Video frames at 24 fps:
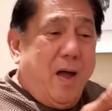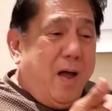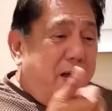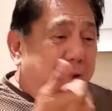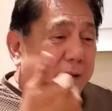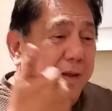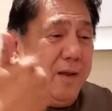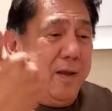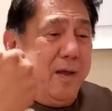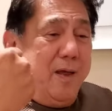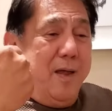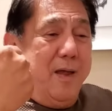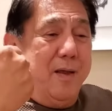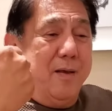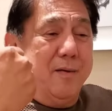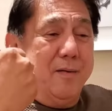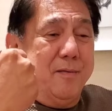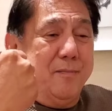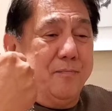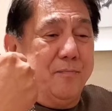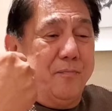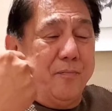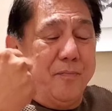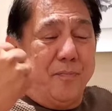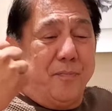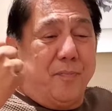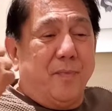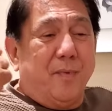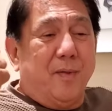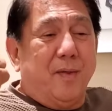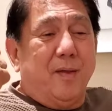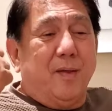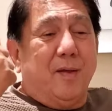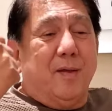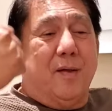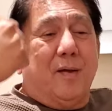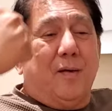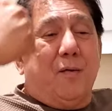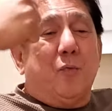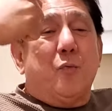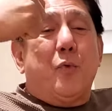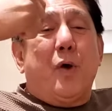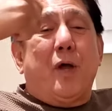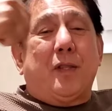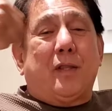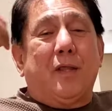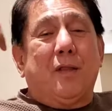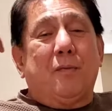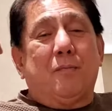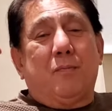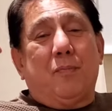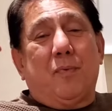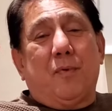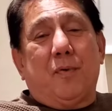back and waited